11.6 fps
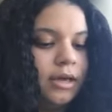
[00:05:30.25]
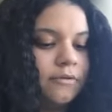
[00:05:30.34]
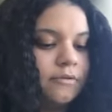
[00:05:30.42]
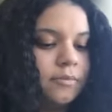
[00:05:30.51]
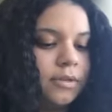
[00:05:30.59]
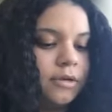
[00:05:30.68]

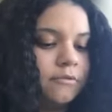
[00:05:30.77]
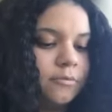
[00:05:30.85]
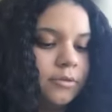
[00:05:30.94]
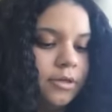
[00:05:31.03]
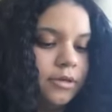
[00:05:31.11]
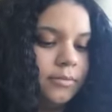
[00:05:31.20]
Every Black
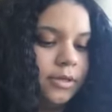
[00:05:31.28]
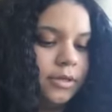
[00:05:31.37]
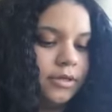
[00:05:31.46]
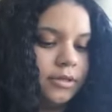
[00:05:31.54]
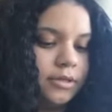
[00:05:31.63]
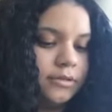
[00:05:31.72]
woman in
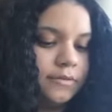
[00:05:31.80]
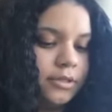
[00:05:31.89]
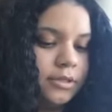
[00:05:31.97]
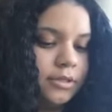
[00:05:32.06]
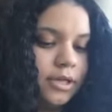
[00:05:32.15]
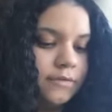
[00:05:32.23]
America lives
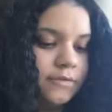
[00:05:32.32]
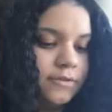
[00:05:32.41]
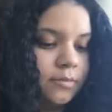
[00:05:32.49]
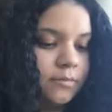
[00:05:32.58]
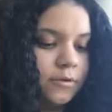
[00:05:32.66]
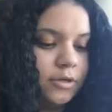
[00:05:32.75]
her life
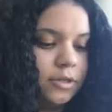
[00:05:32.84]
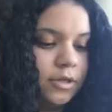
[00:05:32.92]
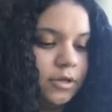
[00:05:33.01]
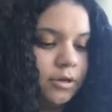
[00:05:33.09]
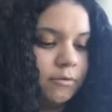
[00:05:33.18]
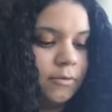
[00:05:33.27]
somewhere
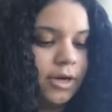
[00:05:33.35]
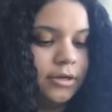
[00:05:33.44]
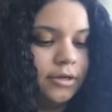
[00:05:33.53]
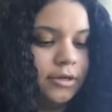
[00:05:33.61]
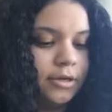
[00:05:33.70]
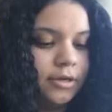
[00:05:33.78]
along a
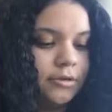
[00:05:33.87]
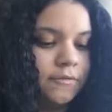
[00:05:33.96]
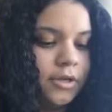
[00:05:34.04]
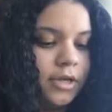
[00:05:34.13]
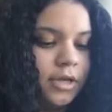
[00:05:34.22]
wide curve